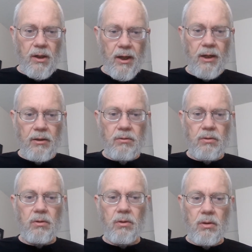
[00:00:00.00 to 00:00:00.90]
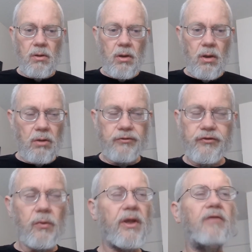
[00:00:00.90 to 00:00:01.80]
And
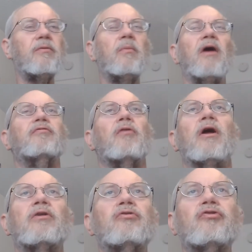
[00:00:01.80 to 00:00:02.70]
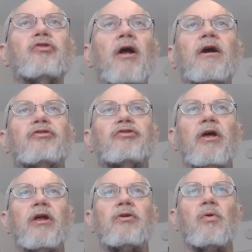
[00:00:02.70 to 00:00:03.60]
so even my friends, like I
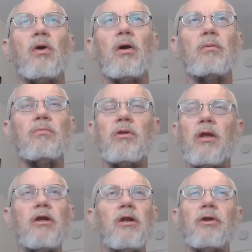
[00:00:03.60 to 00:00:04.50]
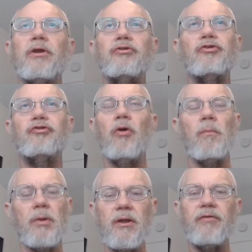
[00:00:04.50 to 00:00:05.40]
said, who are, they just
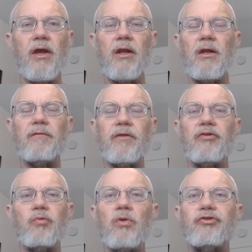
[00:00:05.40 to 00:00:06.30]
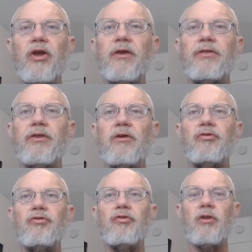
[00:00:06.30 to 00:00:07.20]
don't believe any of this, will say
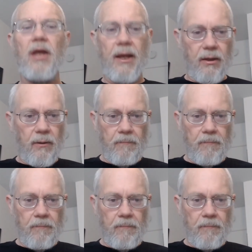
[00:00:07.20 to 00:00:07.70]
things like,